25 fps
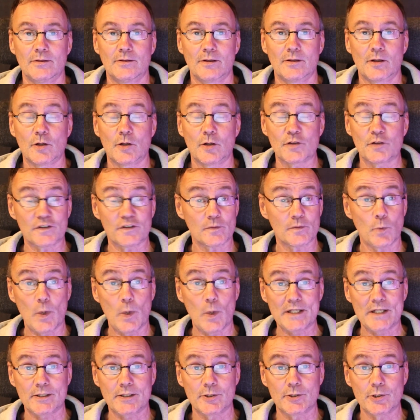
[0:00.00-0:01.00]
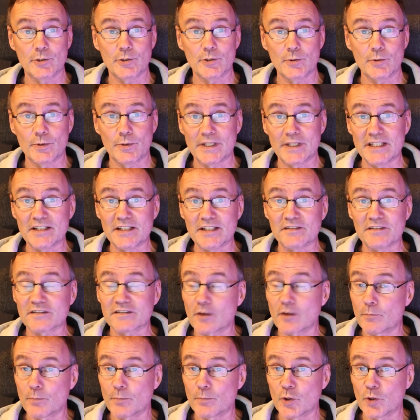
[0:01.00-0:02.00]
So what do these
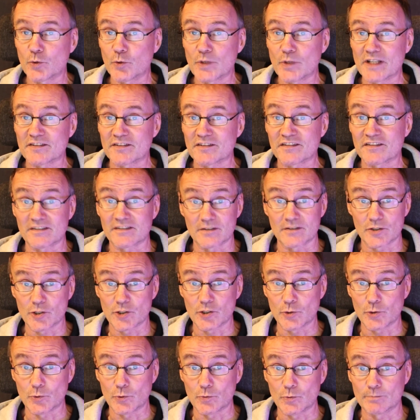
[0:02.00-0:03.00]
components do?